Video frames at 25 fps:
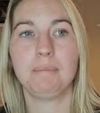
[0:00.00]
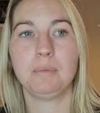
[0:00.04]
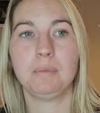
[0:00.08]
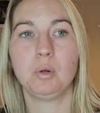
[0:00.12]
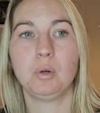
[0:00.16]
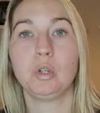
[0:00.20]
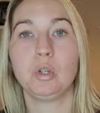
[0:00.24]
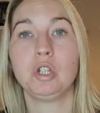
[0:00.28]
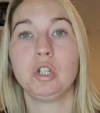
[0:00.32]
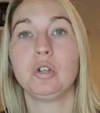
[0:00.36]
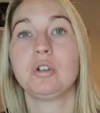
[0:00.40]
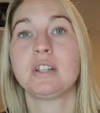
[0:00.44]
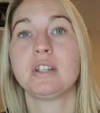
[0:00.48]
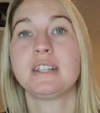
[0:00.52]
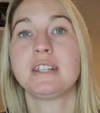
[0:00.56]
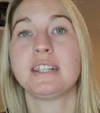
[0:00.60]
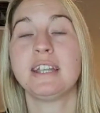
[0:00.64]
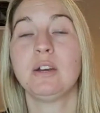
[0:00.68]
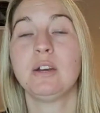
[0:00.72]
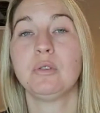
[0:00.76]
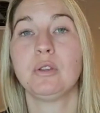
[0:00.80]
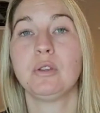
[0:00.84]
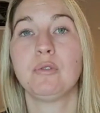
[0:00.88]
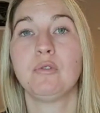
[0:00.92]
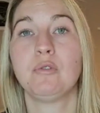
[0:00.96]
Or you could
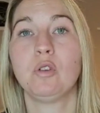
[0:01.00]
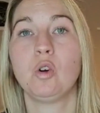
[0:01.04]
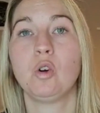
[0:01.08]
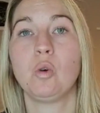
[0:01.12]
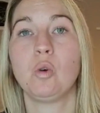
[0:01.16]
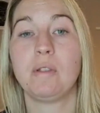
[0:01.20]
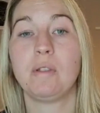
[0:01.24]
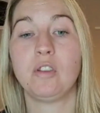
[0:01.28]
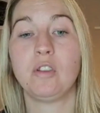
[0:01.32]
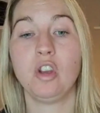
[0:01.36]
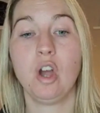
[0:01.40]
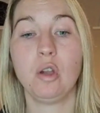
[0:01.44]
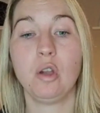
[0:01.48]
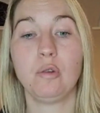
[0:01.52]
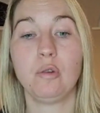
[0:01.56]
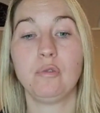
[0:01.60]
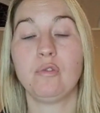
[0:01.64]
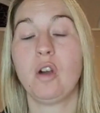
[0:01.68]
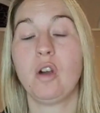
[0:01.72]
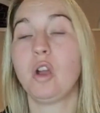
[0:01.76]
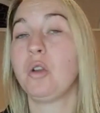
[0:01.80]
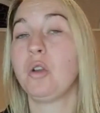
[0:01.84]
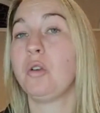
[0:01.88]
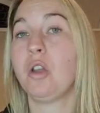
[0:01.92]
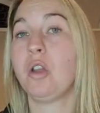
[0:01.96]
sit on the floor with no
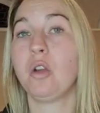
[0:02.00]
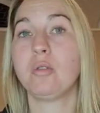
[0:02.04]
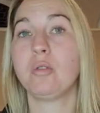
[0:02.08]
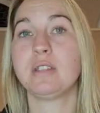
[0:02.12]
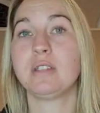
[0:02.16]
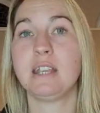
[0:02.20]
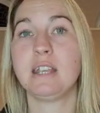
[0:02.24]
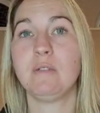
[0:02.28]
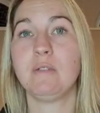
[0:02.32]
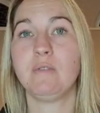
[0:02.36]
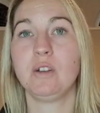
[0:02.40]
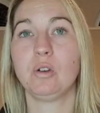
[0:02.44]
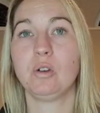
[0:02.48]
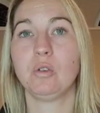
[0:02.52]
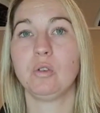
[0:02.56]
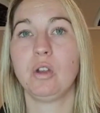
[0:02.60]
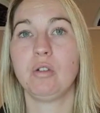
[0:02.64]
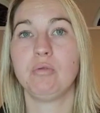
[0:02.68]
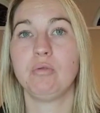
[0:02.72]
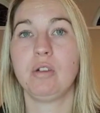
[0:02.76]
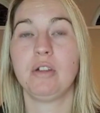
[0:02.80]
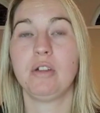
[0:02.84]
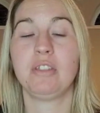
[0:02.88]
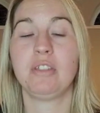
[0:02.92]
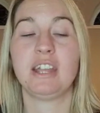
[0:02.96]
phone, no TV or no
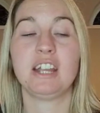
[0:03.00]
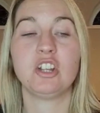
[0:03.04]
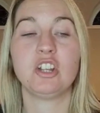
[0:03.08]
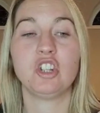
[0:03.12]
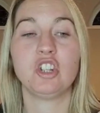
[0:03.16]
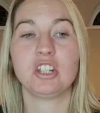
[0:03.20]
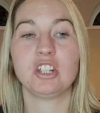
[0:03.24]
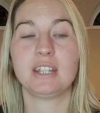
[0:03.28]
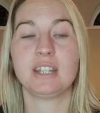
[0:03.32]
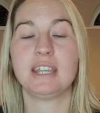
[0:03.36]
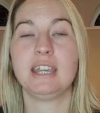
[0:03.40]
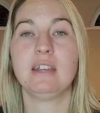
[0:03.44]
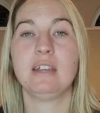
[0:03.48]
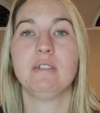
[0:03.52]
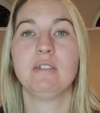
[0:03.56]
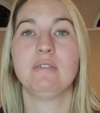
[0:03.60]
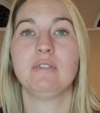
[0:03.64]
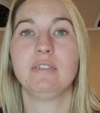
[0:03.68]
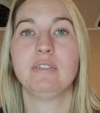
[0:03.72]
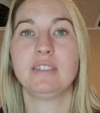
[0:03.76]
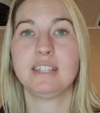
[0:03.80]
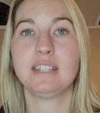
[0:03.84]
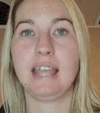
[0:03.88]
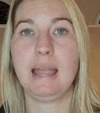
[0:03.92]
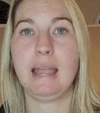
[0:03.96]
nothing, and just give
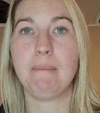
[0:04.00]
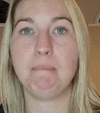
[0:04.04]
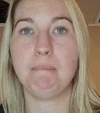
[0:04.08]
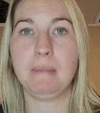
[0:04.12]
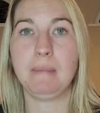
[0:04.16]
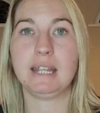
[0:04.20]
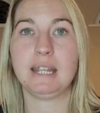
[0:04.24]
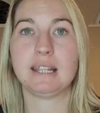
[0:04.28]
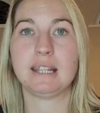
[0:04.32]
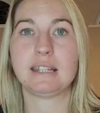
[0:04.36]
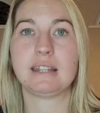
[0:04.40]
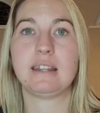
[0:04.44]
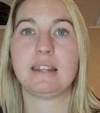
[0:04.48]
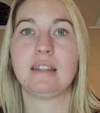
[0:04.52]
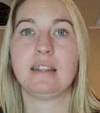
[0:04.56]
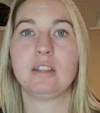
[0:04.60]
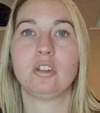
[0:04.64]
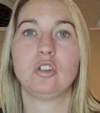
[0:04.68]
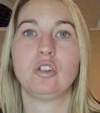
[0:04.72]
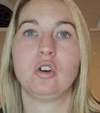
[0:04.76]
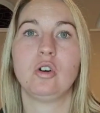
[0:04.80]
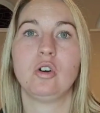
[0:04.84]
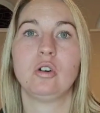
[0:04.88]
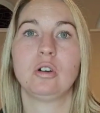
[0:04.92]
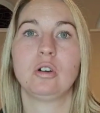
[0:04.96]
10 minutes to the
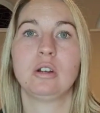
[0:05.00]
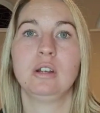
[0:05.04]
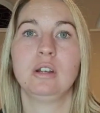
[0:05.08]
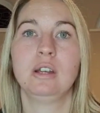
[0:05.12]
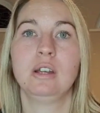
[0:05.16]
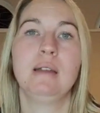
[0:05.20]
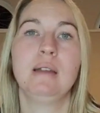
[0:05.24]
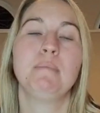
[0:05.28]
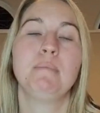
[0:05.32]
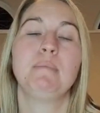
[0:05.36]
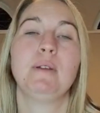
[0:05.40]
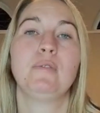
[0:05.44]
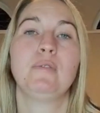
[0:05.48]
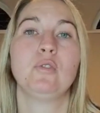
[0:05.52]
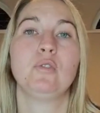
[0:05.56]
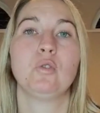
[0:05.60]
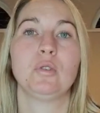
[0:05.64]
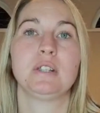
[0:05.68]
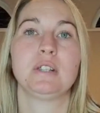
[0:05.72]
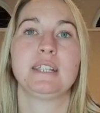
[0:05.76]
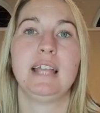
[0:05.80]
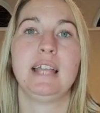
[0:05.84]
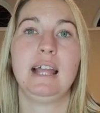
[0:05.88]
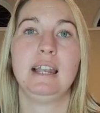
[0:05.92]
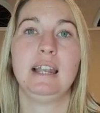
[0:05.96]
dog before
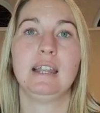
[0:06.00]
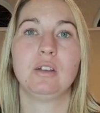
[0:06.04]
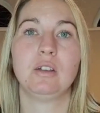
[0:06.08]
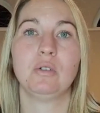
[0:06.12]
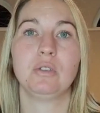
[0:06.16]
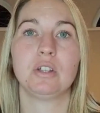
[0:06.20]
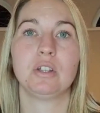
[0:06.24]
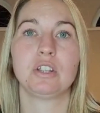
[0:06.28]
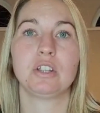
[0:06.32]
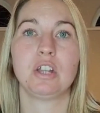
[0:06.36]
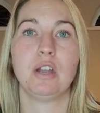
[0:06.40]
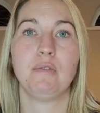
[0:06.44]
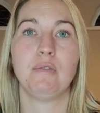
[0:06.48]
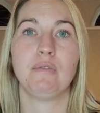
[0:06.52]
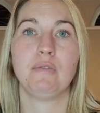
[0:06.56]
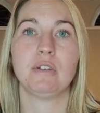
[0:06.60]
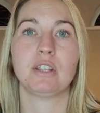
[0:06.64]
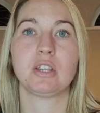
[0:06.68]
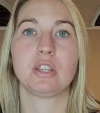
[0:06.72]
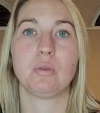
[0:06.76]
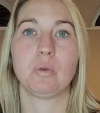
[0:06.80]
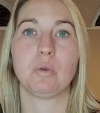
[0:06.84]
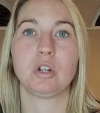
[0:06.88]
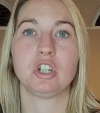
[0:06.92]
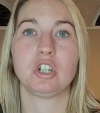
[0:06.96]
settling on the sofa
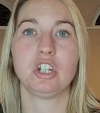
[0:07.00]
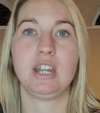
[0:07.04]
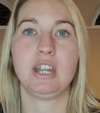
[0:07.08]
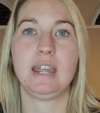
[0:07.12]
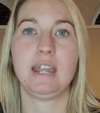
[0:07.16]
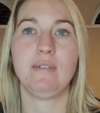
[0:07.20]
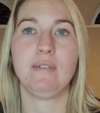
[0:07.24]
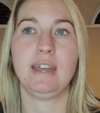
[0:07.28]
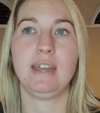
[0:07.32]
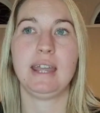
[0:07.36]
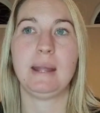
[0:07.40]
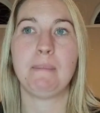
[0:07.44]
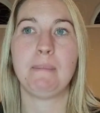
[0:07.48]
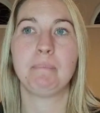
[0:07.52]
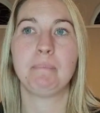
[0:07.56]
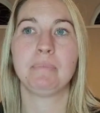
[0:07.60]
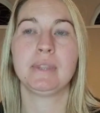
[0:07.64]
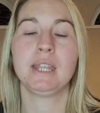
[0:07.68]
to watch TV.